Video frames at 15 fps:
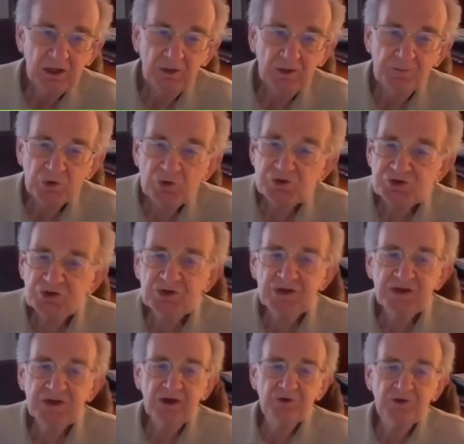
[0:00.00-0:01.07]
Who should
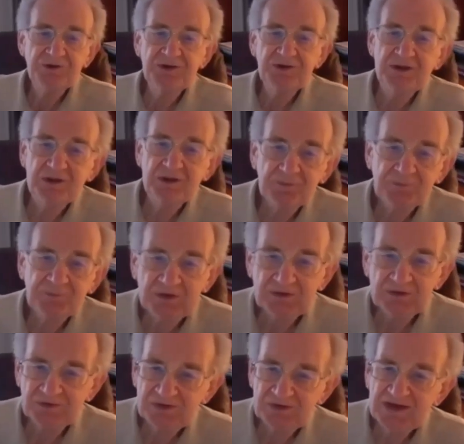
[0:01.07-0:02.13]
inherit the
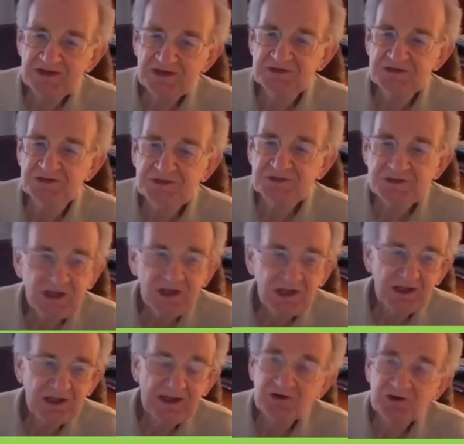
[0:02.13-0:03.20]
assets and
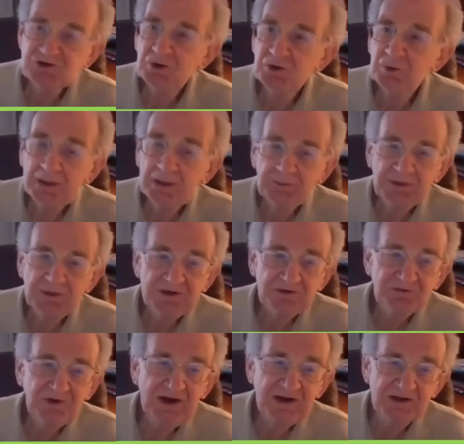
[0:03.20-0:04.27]
how should they be
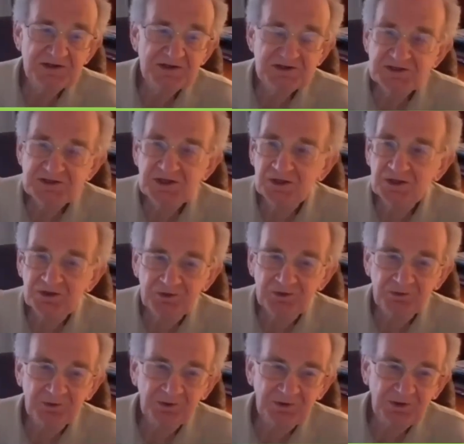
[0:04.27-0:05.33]
divided? This is
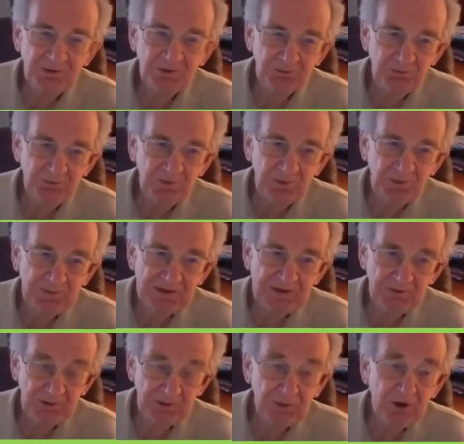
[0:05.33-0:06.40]
the
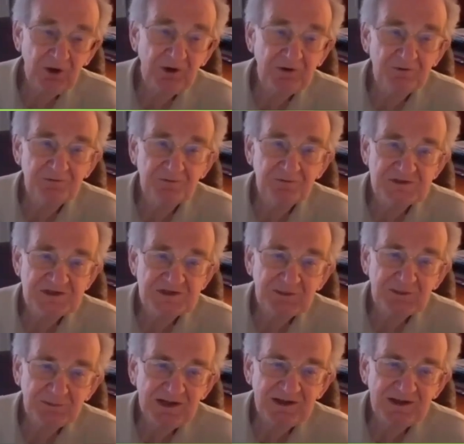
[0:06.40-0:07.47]
part of estate
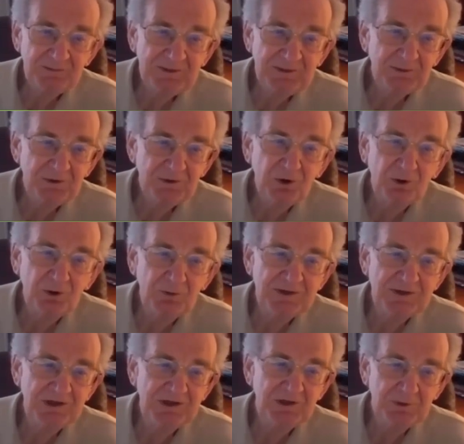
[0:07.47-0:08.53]
planning that people normally
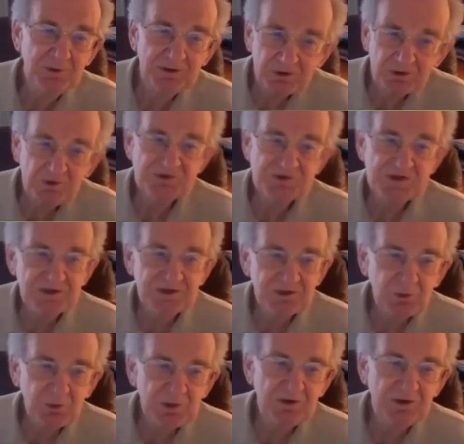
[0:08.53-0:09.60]
think about that goes into the
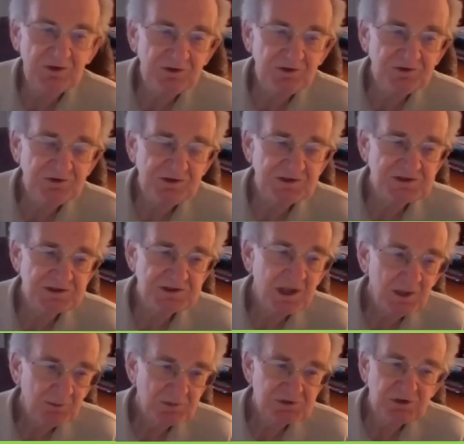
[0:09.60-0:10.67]
will or the trust, but
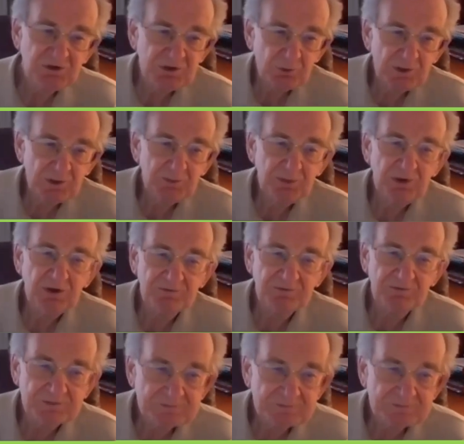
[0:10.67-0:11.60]
it's only one part of it.